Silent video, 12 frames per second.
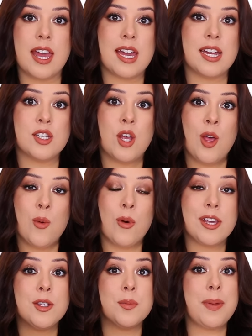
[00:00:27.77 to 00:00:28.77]
and
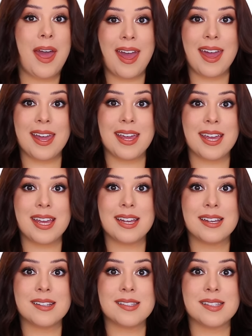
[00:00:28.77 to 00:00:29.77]
what you pay
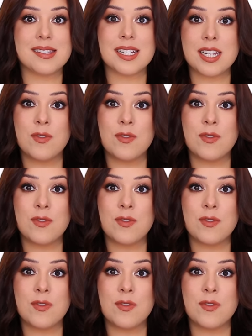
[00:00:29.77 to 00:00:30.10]
is significant